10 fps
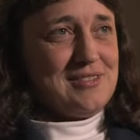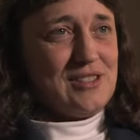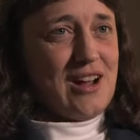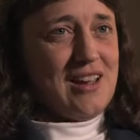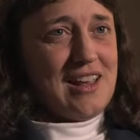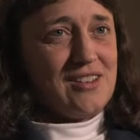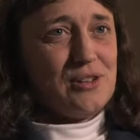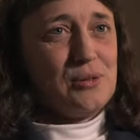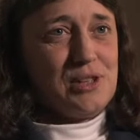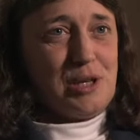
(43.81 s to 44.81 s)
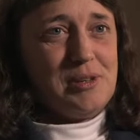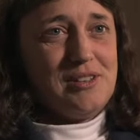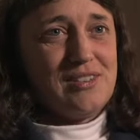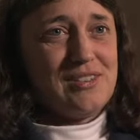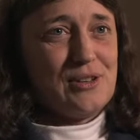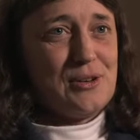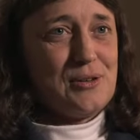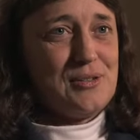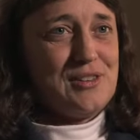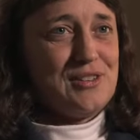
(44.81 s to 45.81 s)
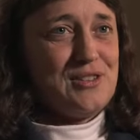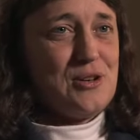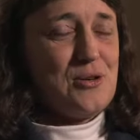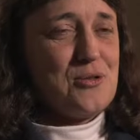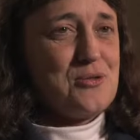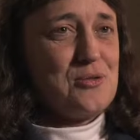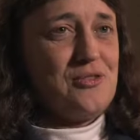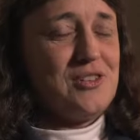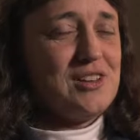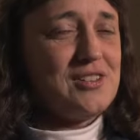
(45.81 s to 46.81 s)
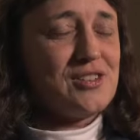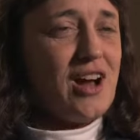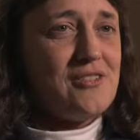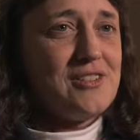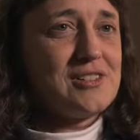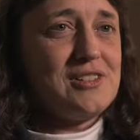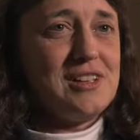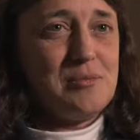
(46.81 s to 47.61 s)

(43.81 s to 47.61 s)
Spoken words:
God has no limits, so there's no philosophical,